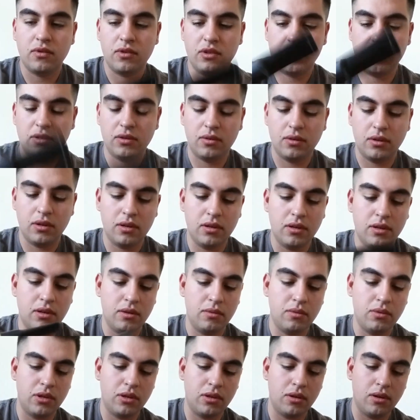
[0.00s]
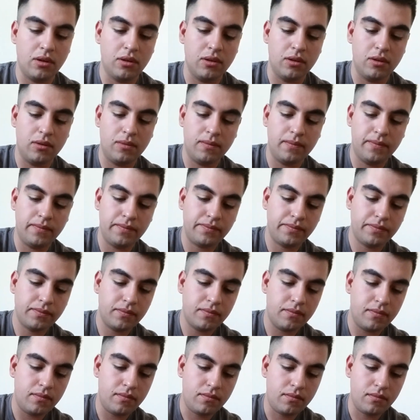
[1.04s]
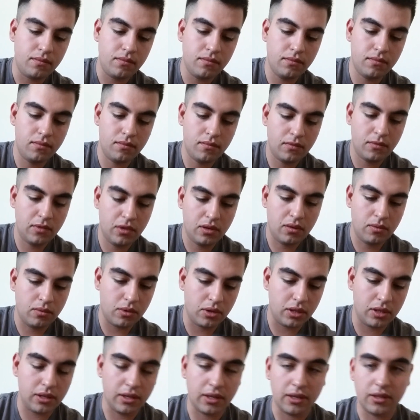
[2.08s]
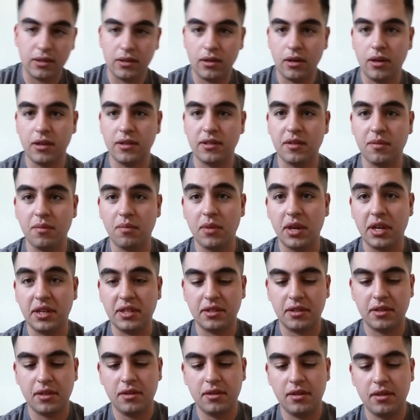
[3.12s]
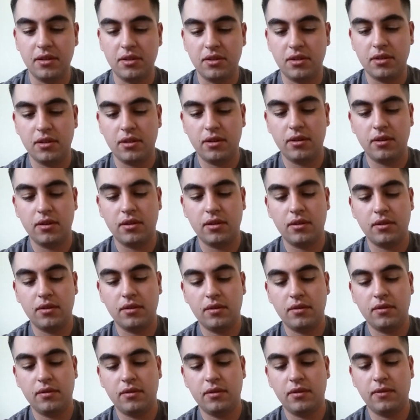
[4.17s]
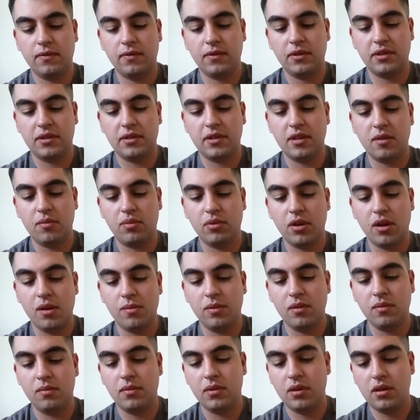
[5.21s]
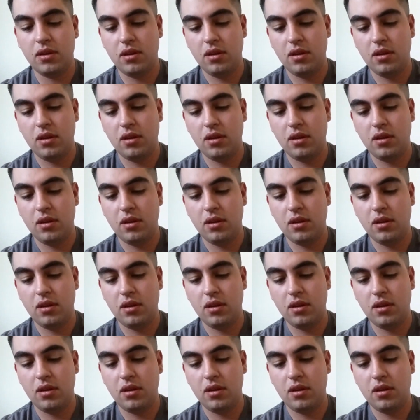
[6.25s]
just doing what do you call it? What I like to call some Mexican engineering to fix that problem.